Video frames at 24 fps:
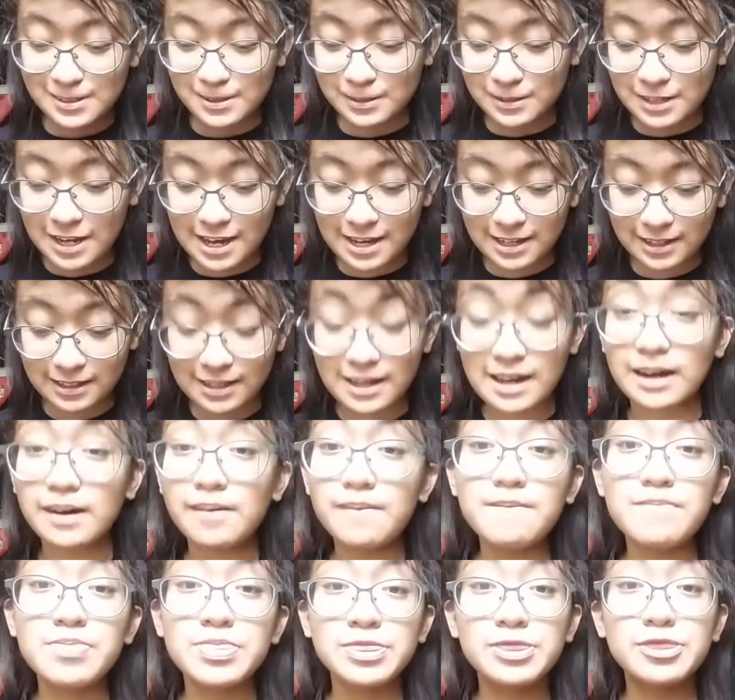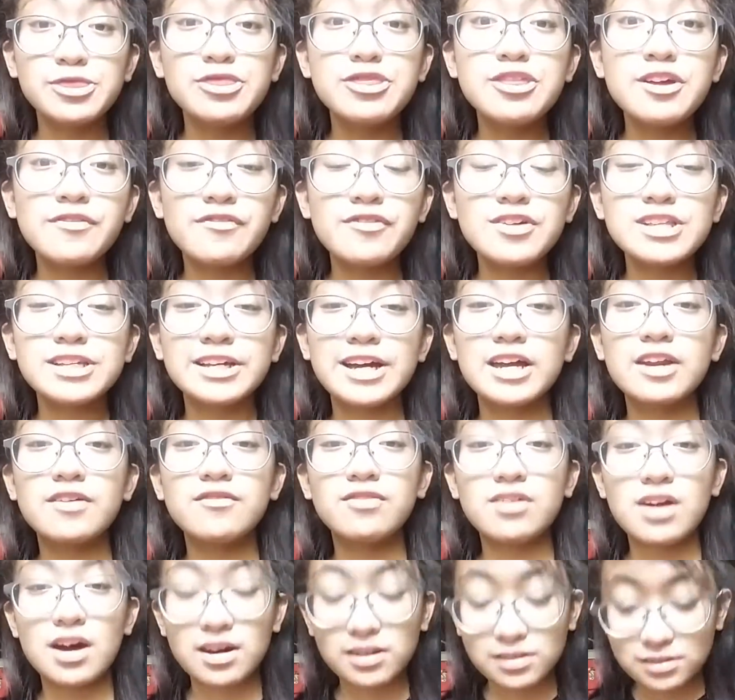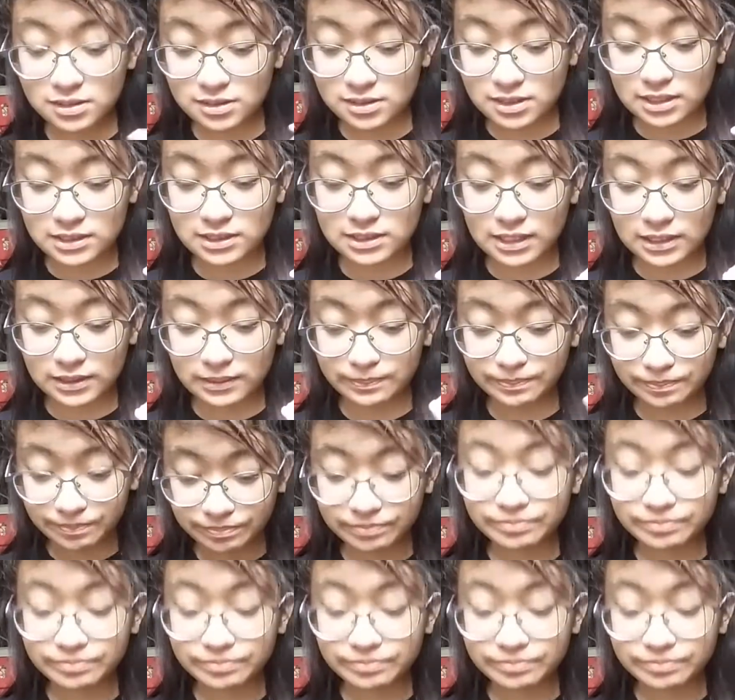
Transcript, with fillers: so like yeah. Different kind of vlogs, that's it.